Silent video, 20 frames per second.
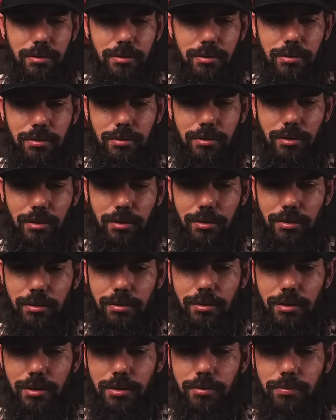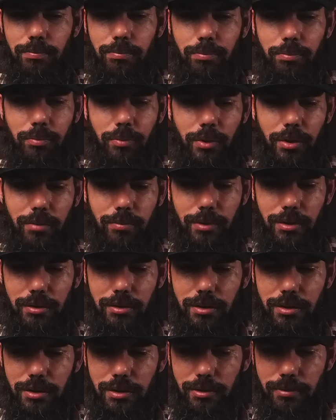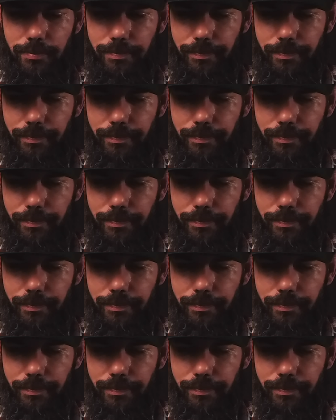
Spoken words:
So yeah, that's pretty much